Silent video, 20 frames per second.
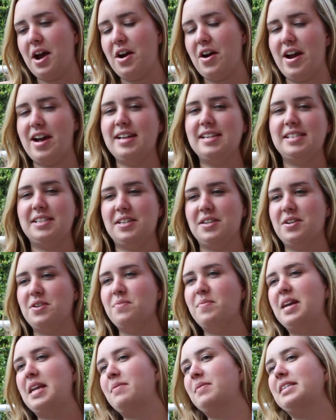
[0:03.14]
Alright,
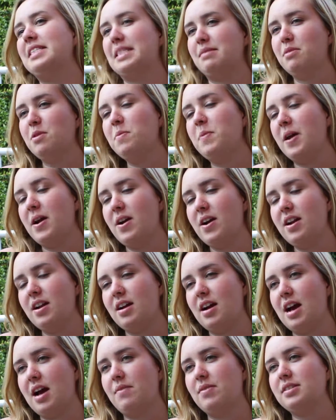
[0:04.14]
so my name is Summer Perritt.
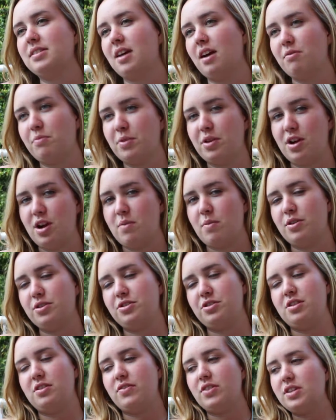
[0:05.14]
I'm a sophomore here at
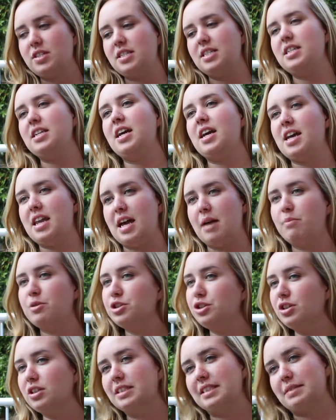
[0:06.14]
Mercer University and I'm a
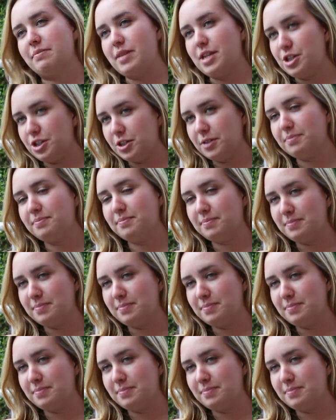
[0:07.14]
journalism major.